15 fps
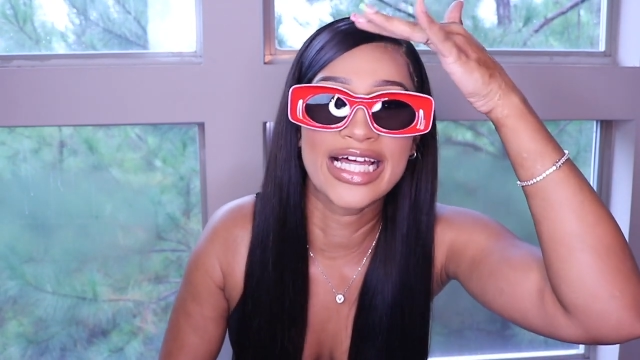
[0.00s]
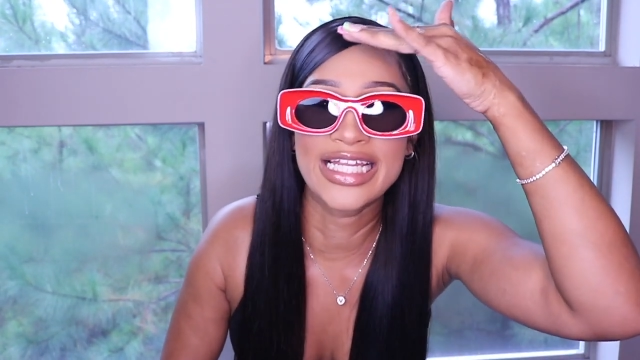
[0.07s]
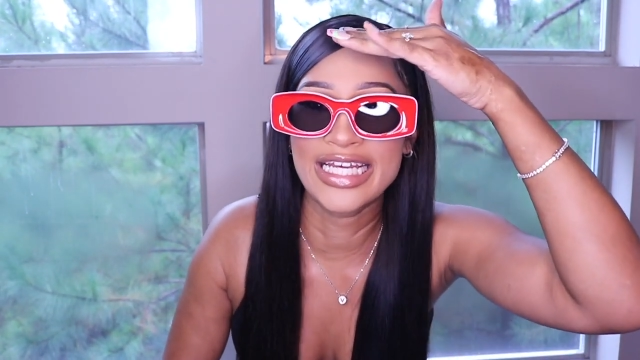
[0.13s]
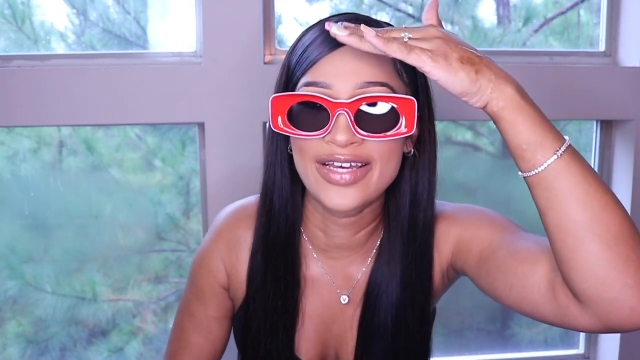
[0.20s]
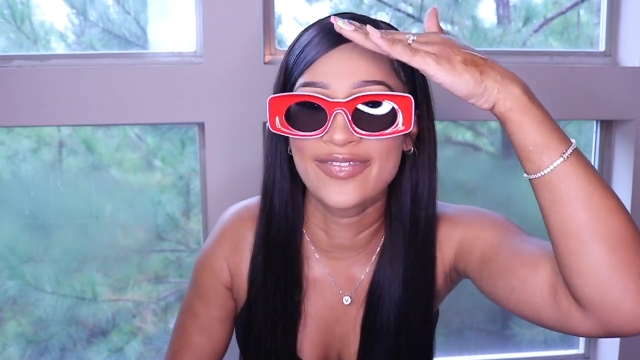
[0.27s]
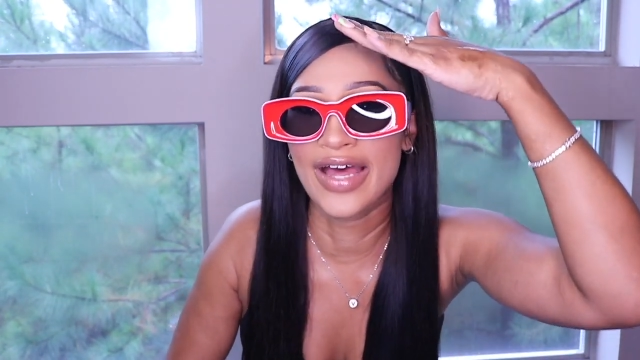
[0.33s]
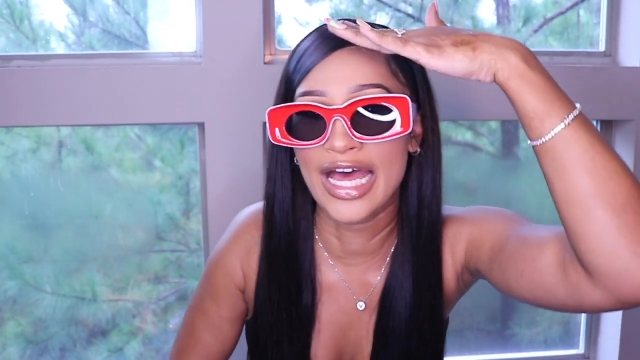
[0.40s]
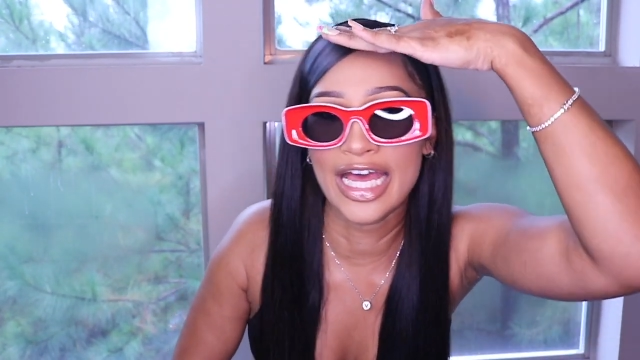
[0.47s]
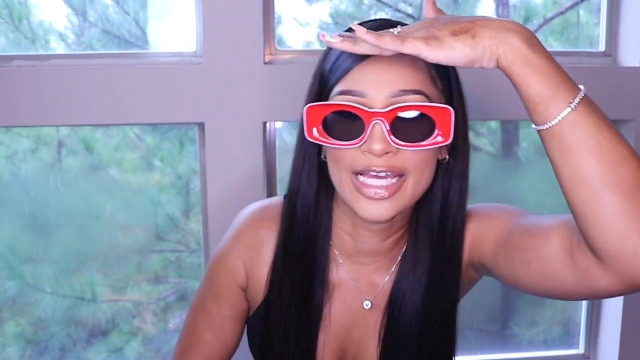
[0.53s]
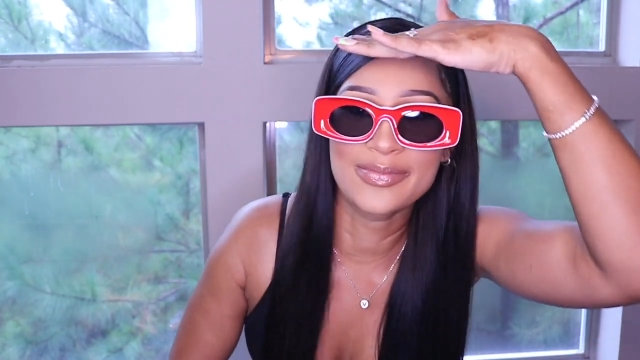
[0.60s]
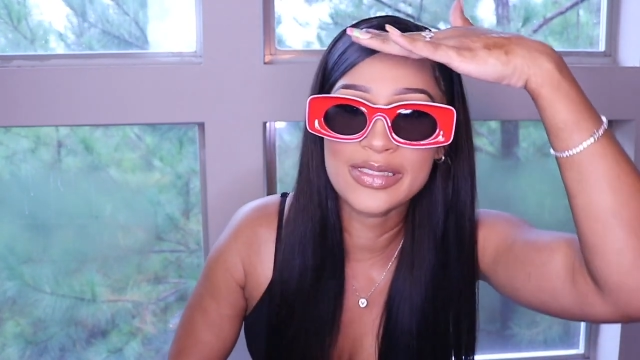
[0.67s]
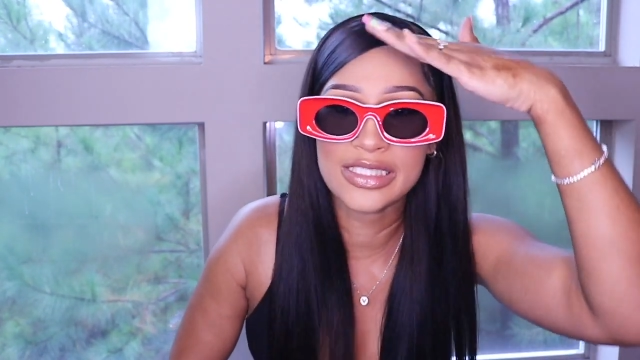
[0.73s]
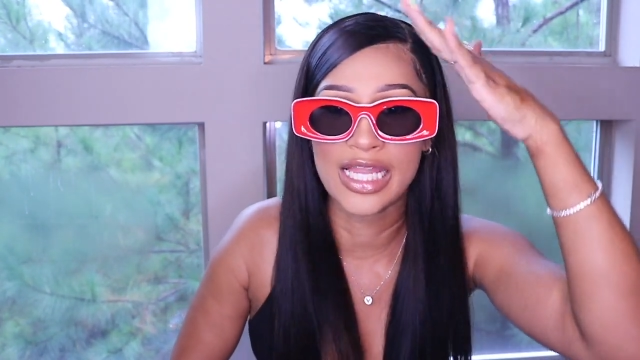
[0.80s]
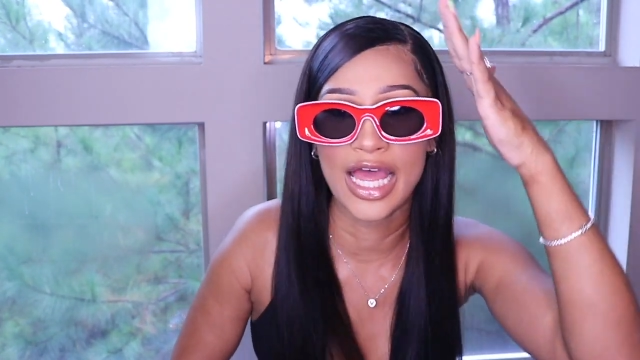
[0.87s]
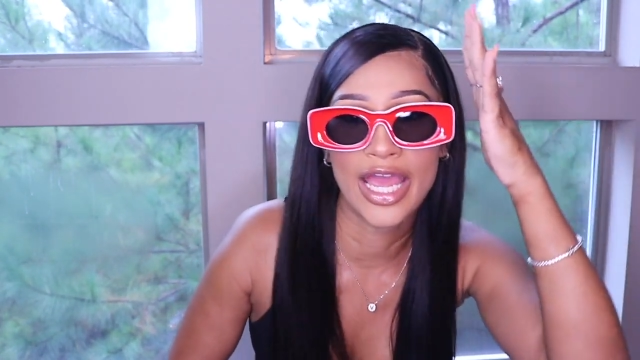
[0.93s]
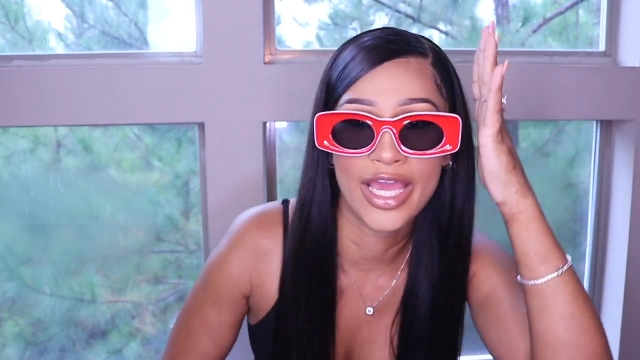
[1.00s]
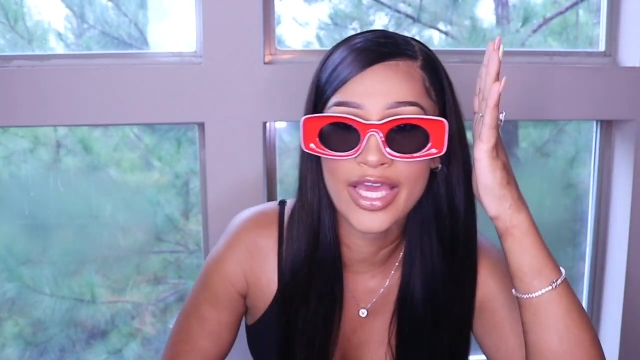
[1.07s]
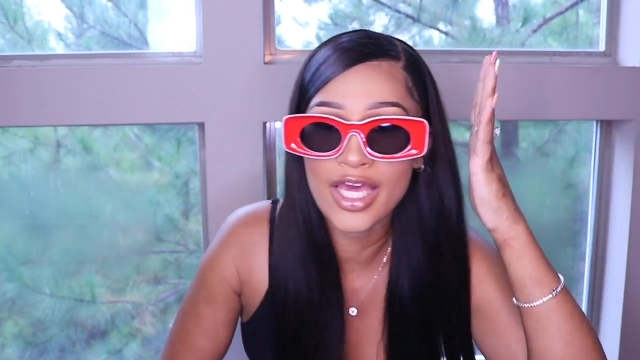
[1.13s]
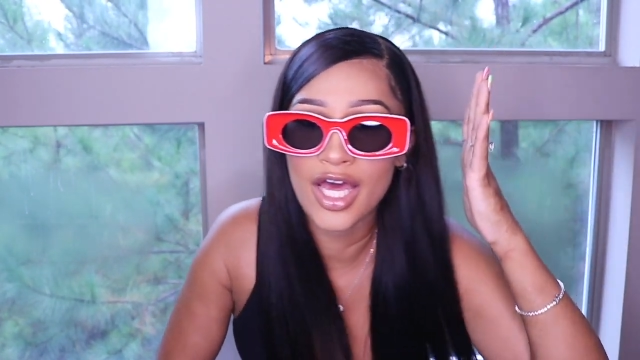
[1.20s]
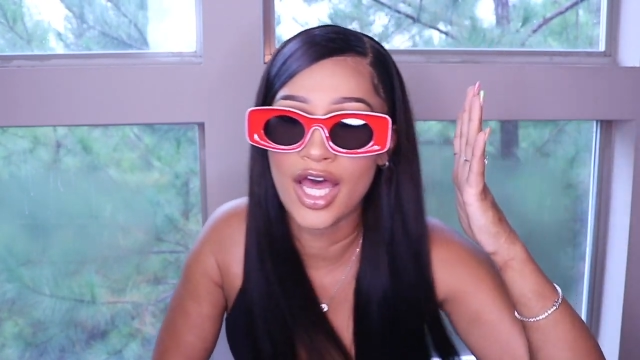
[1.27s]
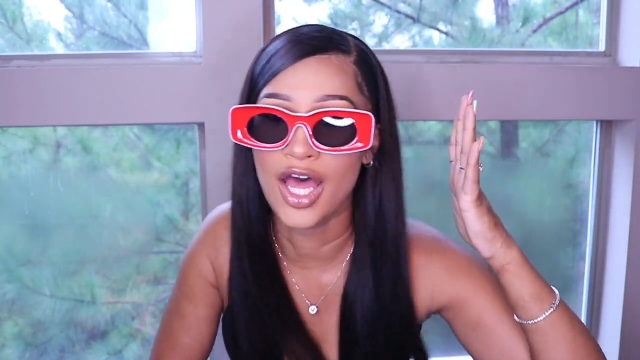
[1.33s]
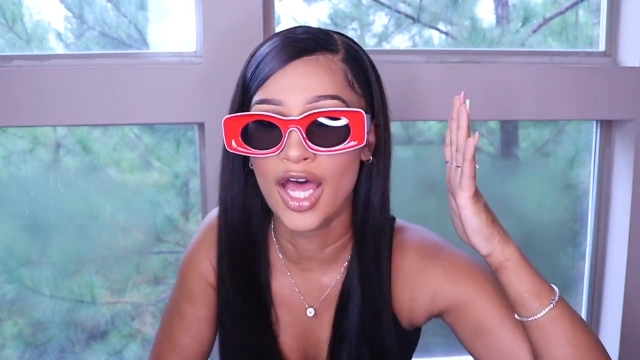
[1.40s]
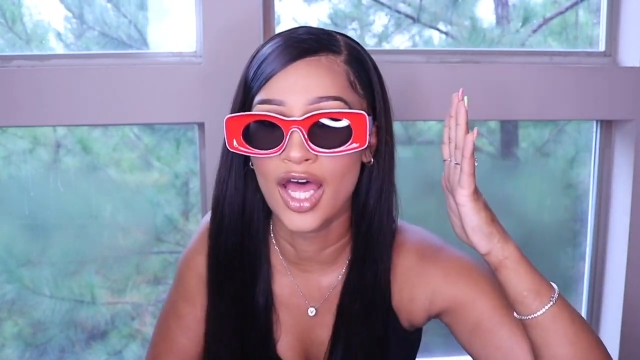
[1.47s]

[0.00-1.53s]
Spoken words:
Elliott vibes. Like,